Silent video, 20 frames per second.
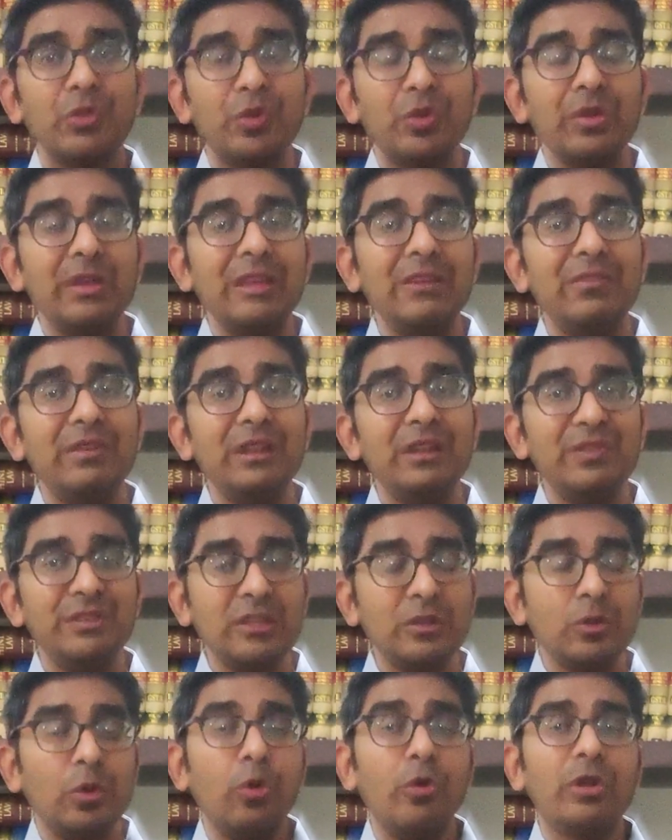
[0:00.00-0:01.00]
So even
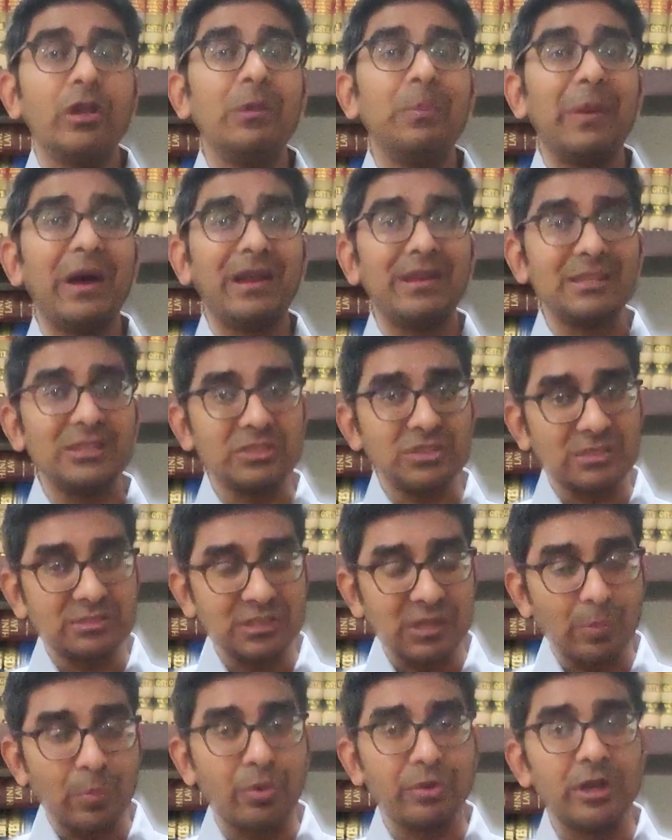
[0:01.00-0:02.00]
if it's an oral
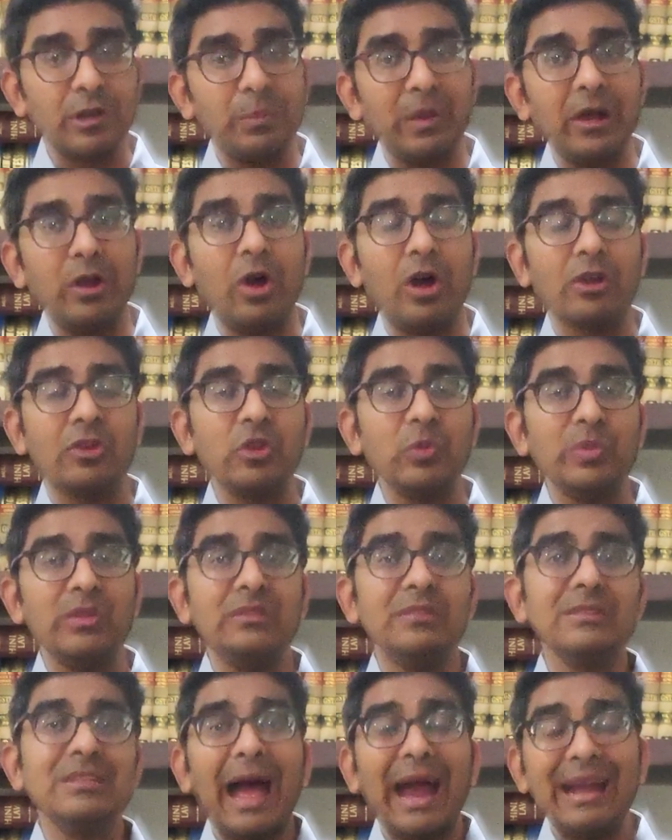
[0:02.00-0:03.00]
partition supported by documents,